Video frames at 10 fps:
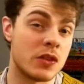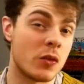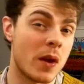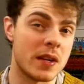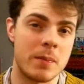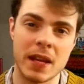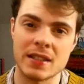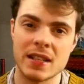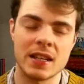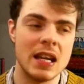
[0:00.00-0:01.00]
of the way it depicts
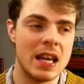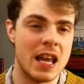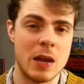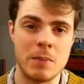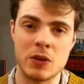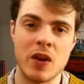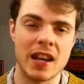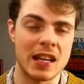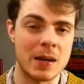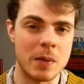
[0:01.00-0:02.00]
it. It'd be
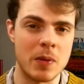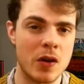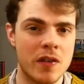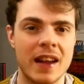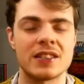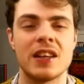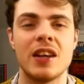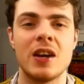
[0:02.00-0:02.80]
great, it'd be perfect.